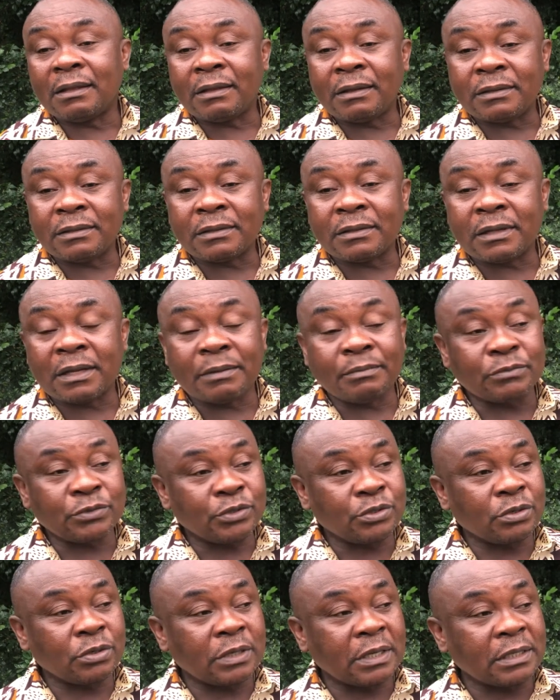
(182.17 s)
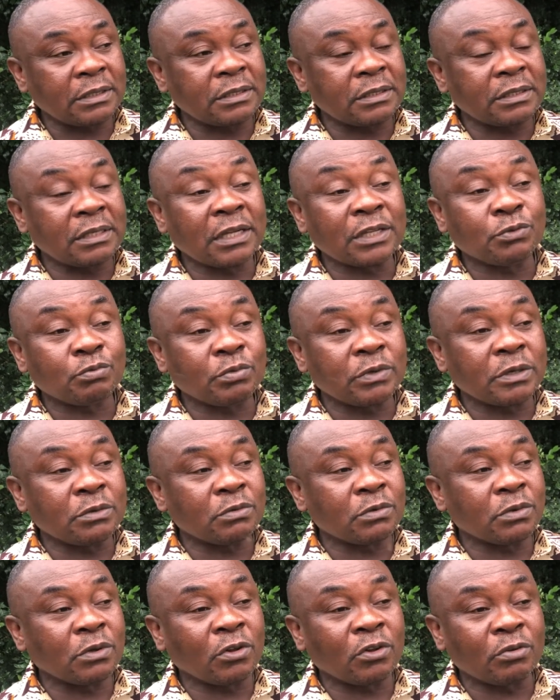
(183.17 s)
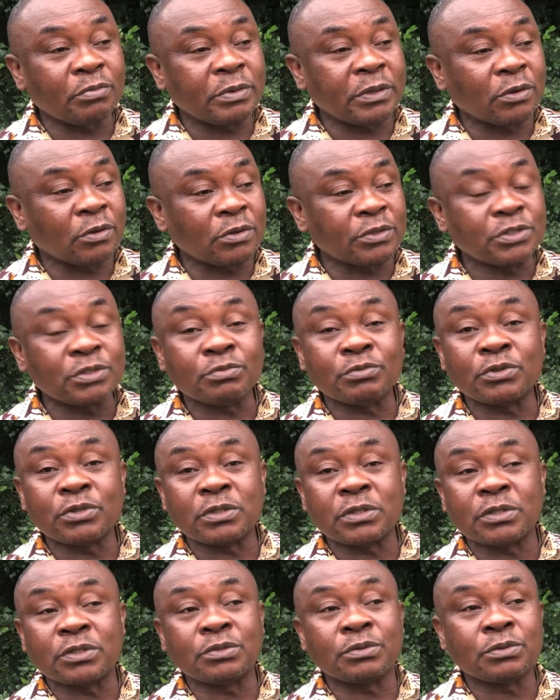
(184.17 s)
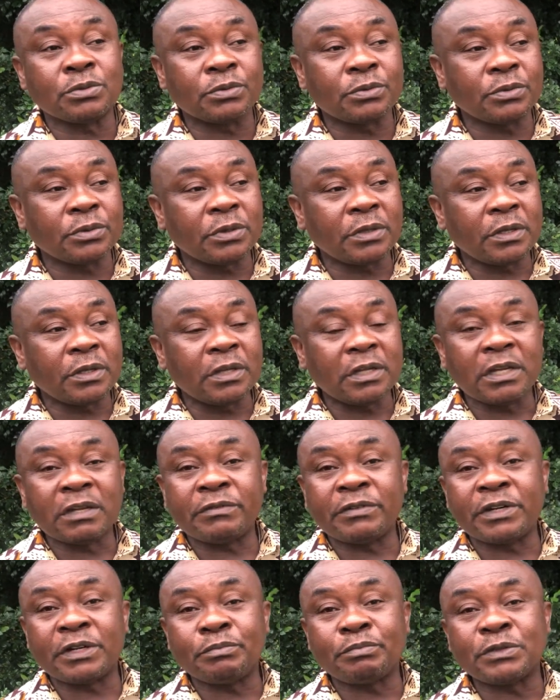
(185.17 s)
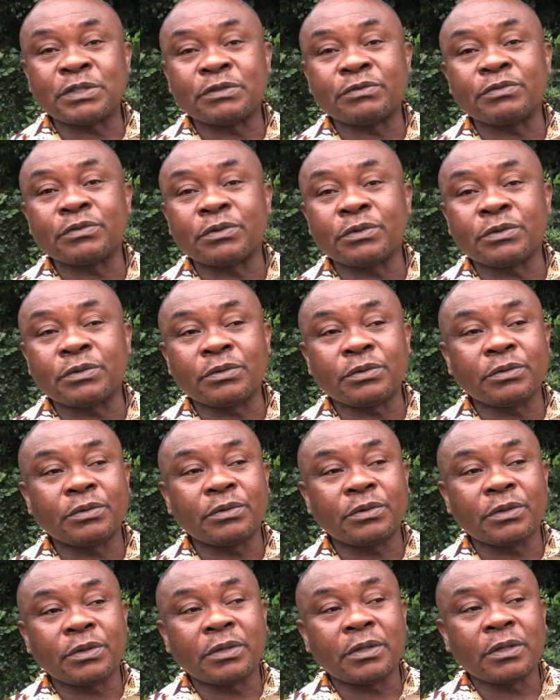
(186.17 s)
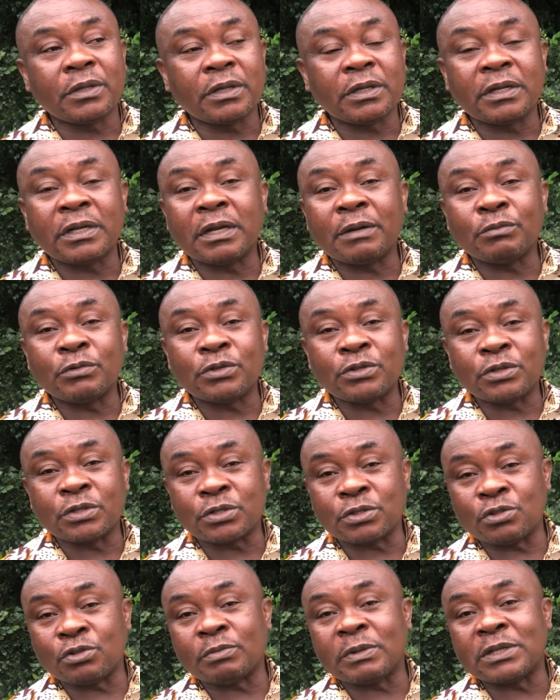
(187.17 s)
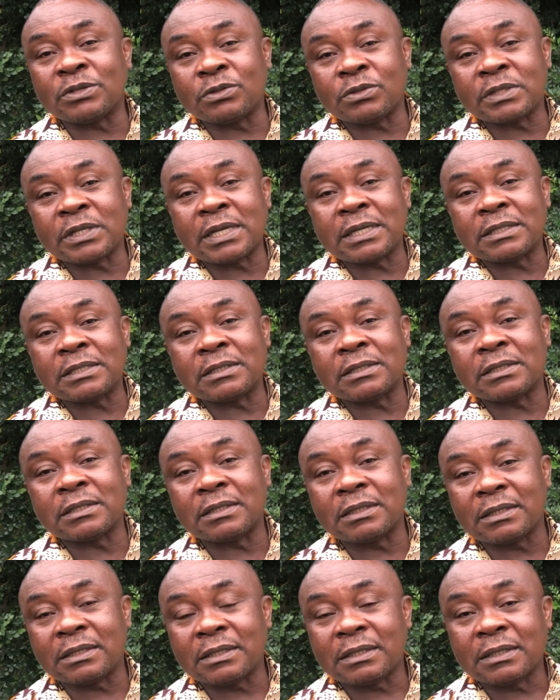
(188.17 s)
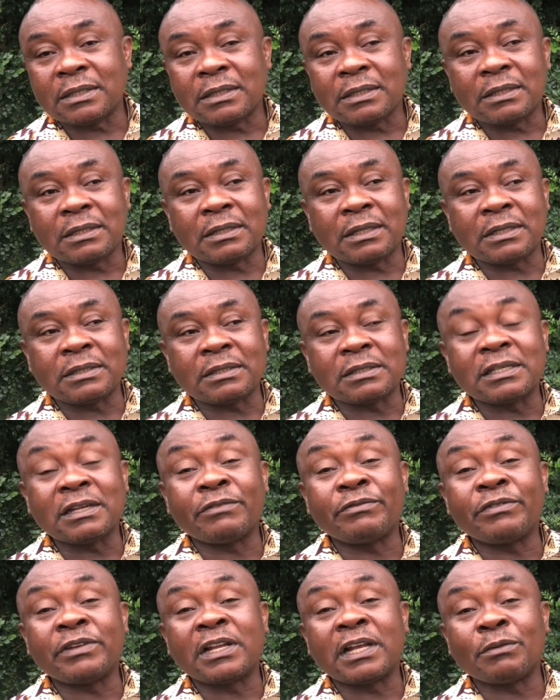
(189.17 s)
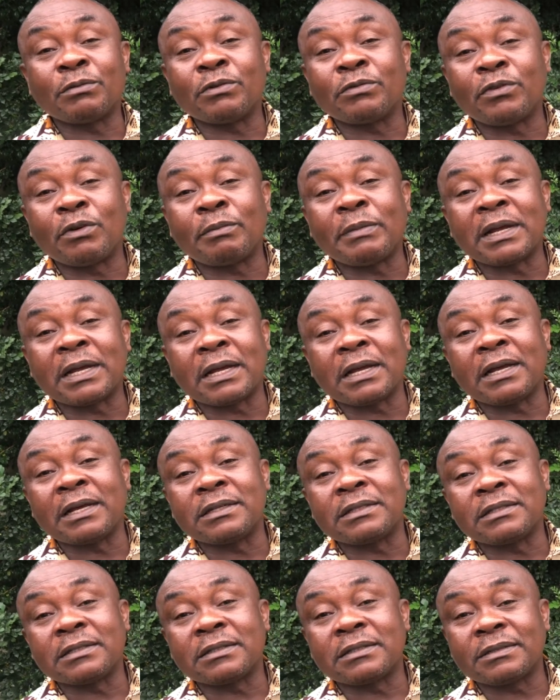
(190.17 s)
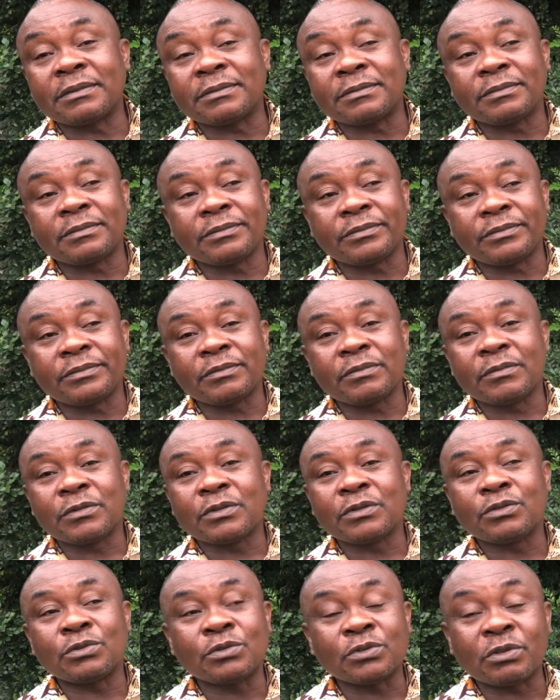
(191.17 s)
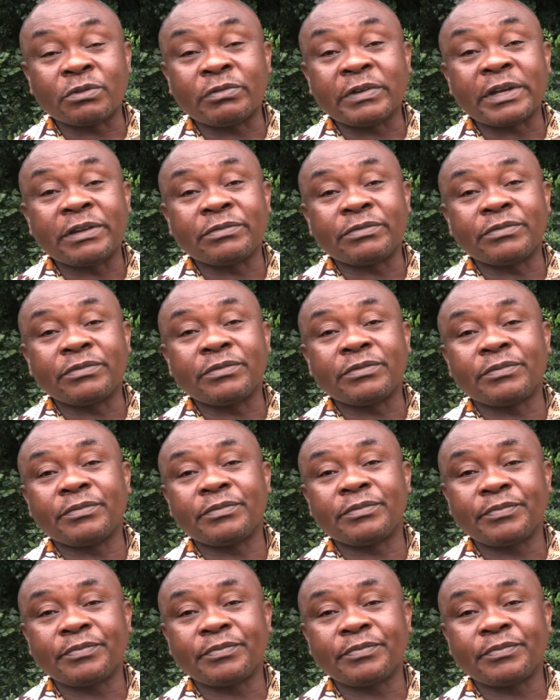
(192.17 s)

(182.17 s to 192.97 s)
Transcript: and I'm sure that in that way we'll all be contributing to a very peaceful and harmonious global society that is available for mankind to survive.